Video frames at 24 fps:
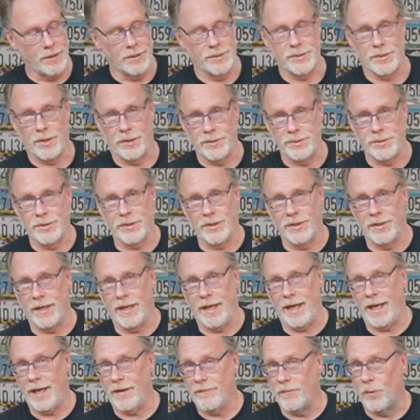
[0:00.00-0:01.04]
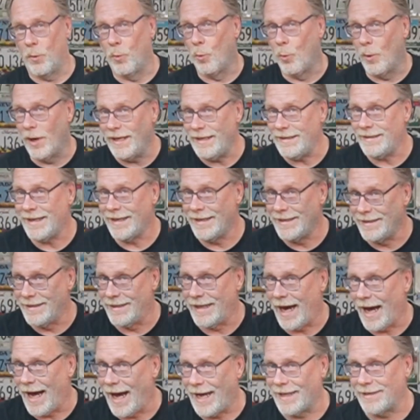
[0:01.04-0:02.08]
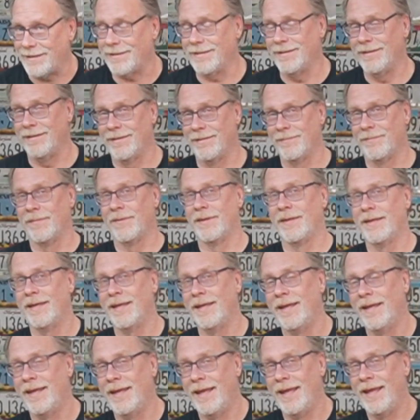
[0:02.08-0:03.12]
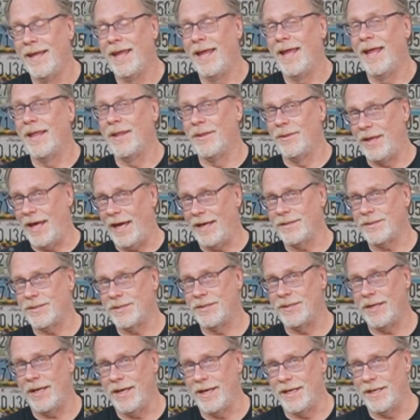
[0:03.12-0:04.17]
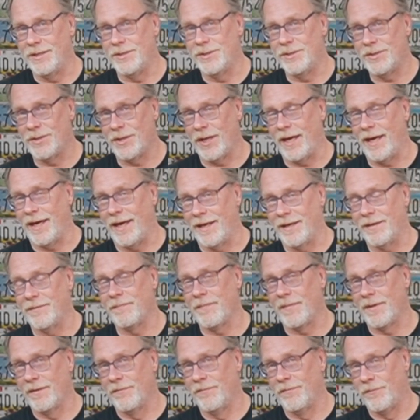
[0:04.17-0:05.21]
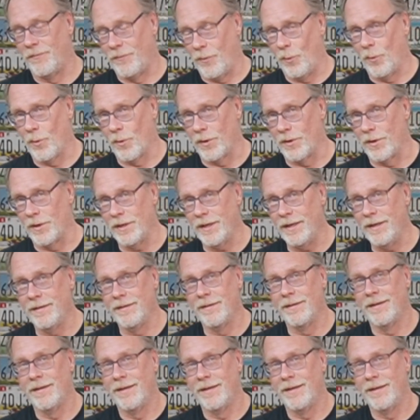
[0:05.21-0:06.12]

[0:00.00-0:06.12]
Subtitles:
it's also going to have a white dot. That says that Ford